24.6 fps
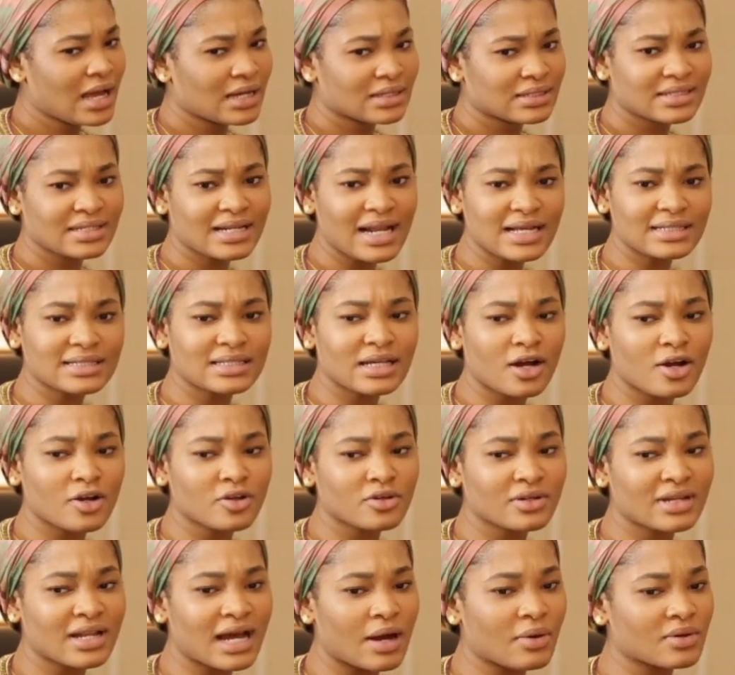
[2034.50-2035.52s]
did I tell
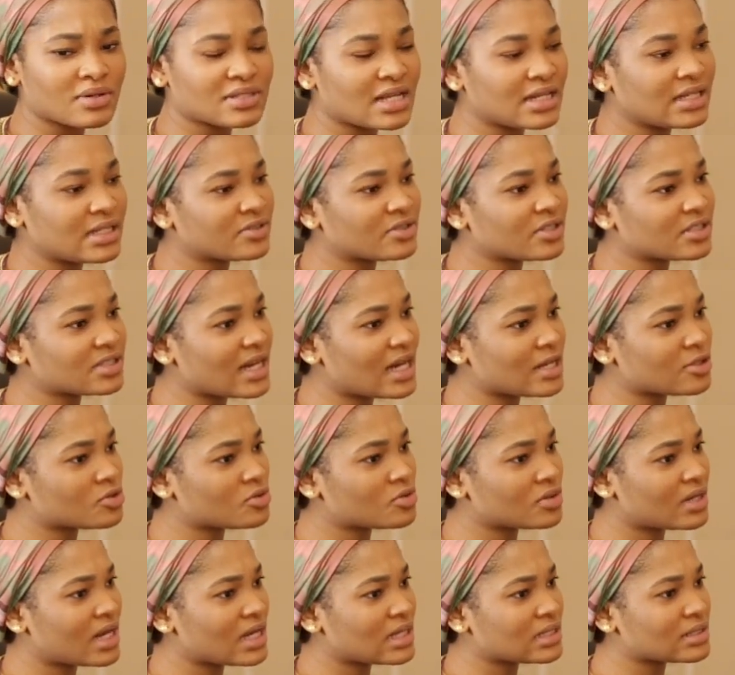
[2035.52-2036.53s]
you that I was a literature
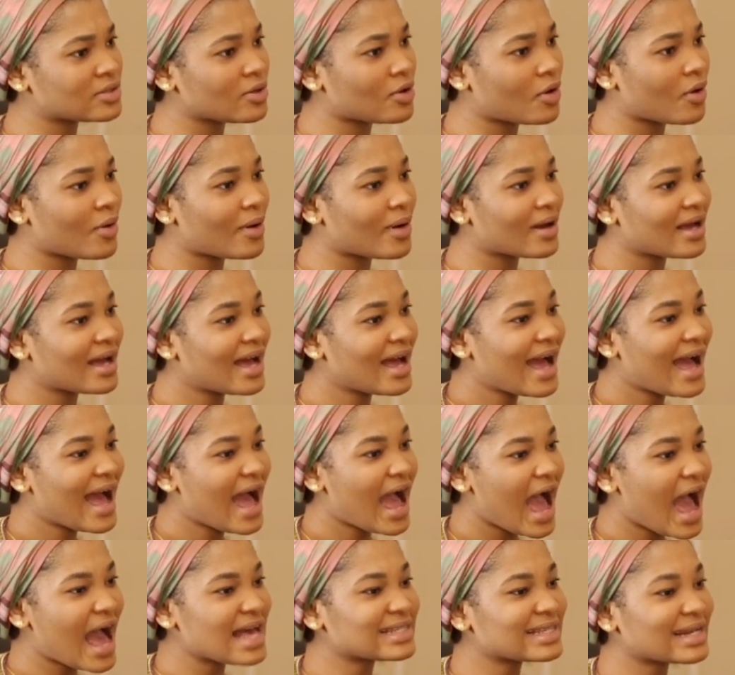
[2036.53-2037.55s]
student or...
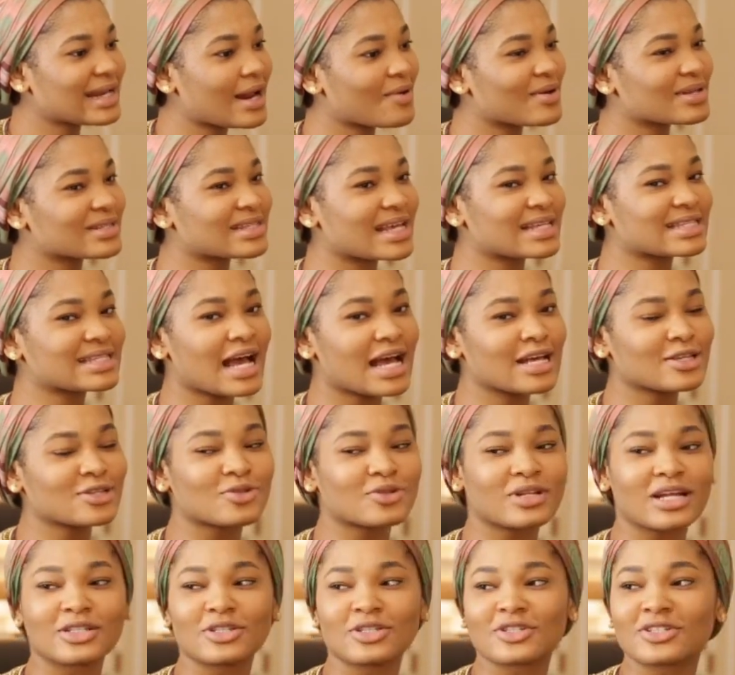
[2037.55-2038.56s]
I thought I was a science
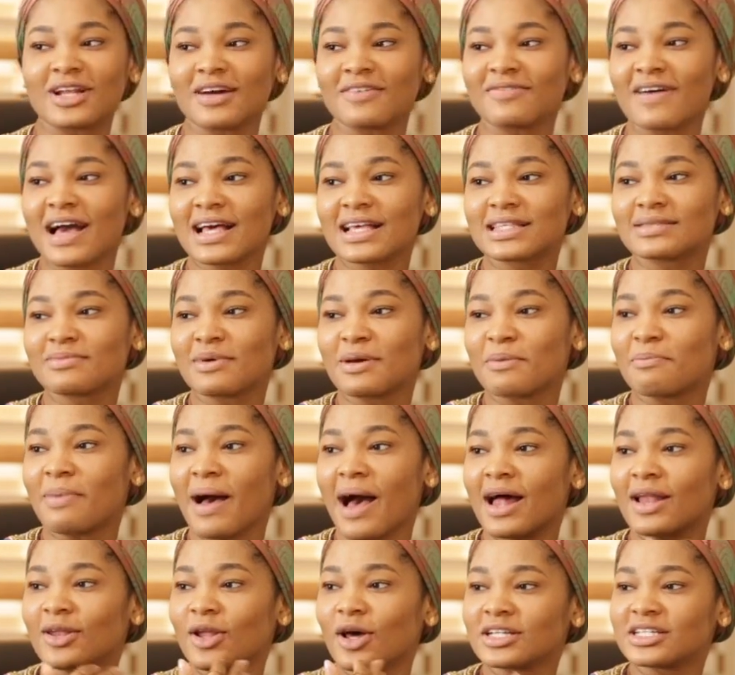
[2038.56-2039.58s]
student. You should have asked me
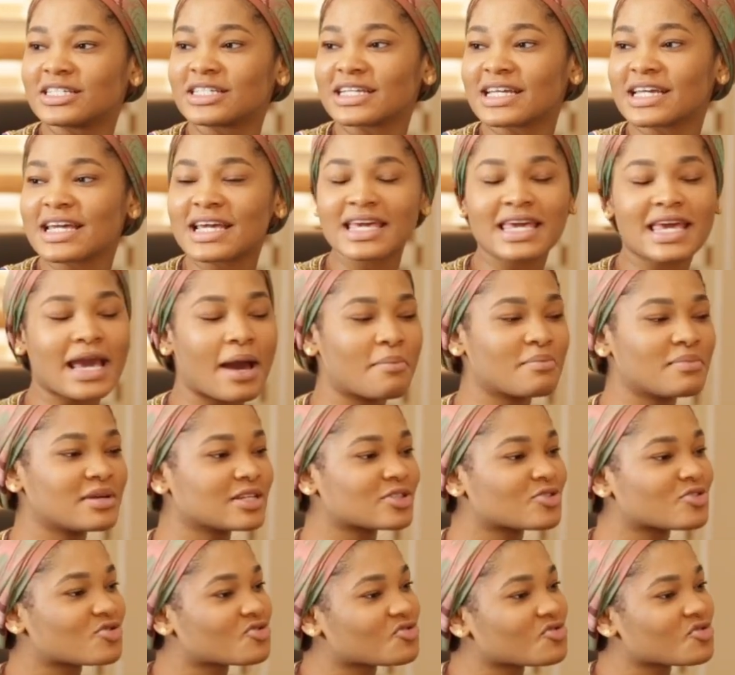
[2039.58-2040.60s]
biology,
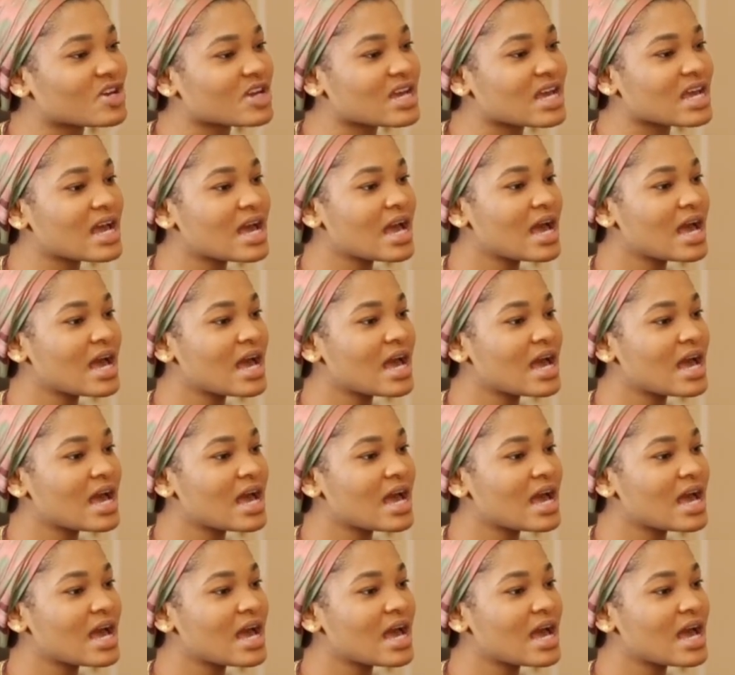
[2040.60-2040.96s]
chemistry.